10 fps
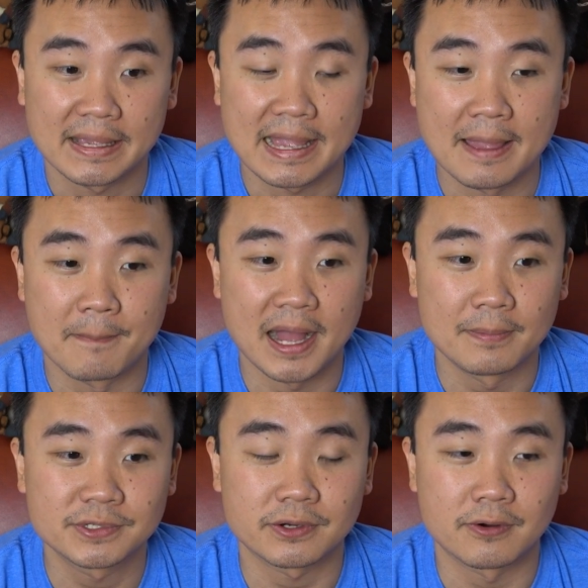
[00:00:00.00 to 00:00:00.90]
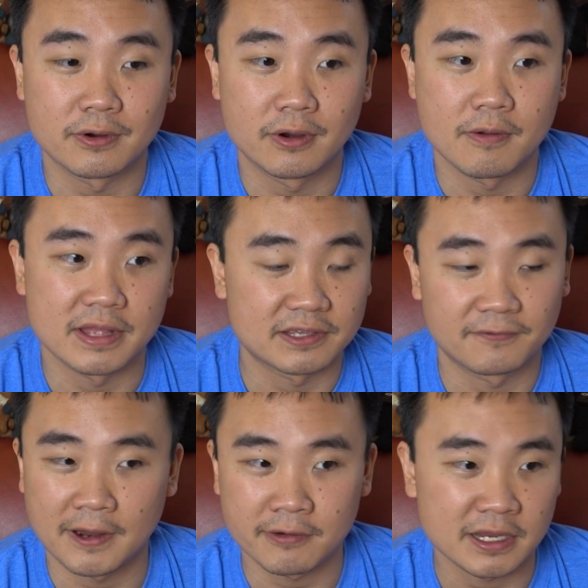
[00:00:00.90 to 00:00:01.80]
and bombs are like
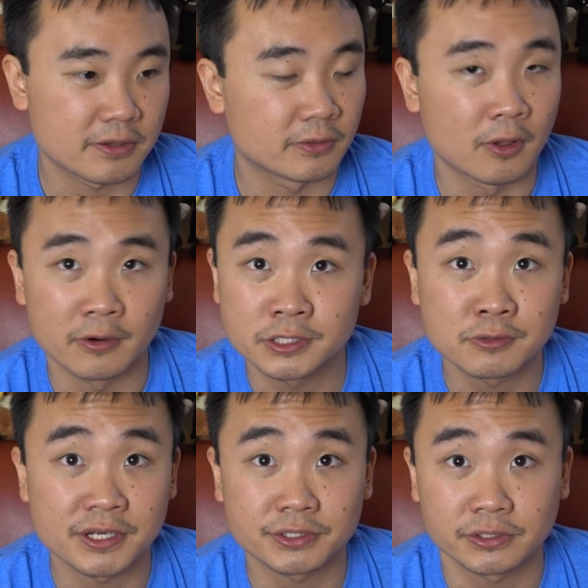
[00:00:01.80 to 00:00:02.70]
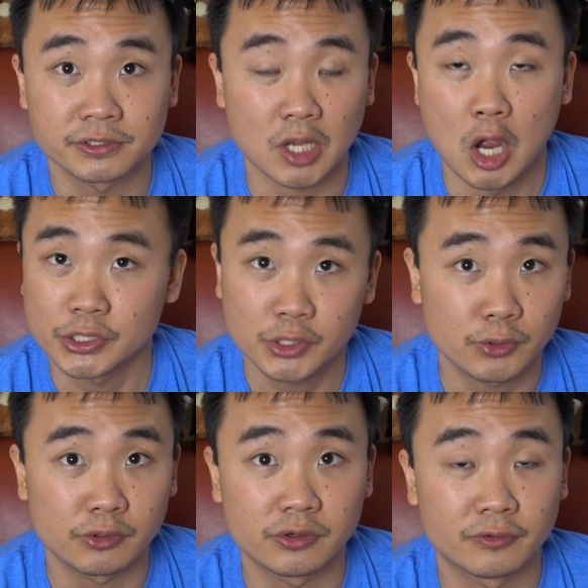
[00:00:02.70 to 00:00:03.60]
very large creatures on
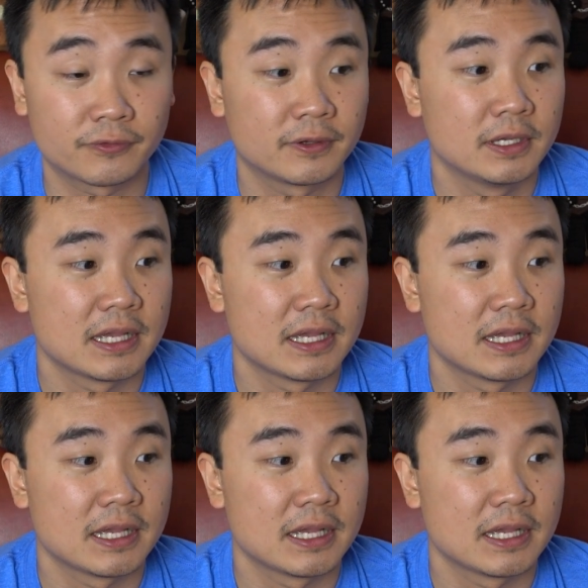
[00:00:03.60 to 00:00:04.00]
curve.